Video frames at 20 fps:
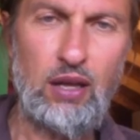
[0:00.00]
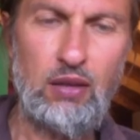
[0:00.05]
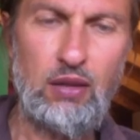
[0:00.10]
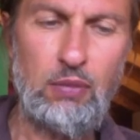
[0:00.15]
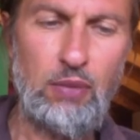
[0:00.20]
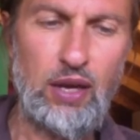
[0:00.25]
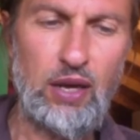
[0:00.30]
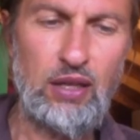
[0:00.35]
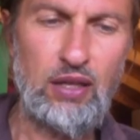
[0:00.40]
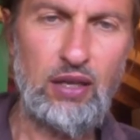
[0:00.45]

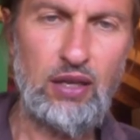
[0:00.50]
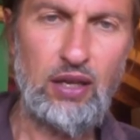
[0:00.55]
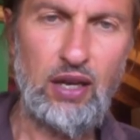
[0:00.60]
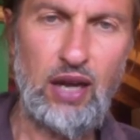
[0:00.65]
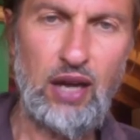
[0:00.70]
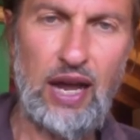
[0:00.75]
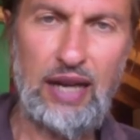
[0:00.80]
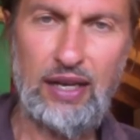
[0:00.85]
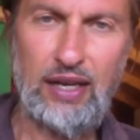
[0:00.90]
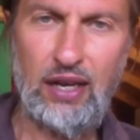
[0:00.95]
body
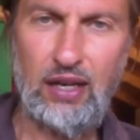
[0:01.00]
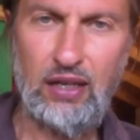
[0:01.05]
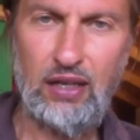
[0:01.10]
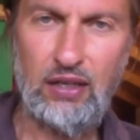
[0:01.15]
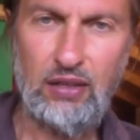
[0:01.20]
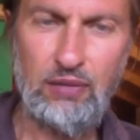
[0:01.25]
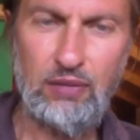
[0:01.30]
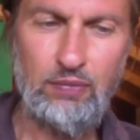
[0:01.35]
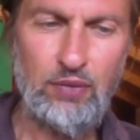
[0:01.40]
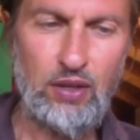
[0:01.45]

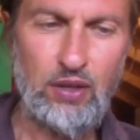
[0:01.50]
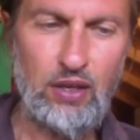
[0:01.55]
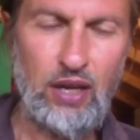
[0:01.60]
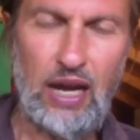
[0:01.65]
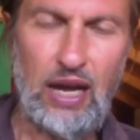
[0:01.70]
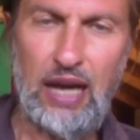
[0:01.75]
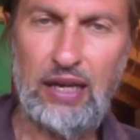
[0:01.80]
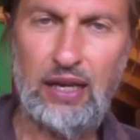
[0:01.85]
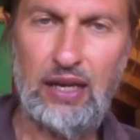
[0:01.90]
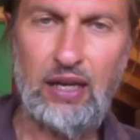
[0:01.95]
alkaline.
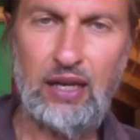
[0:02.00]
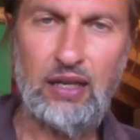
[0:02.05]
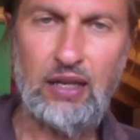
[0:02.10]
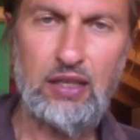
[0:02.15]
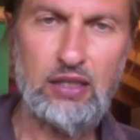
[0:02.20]
Alkaline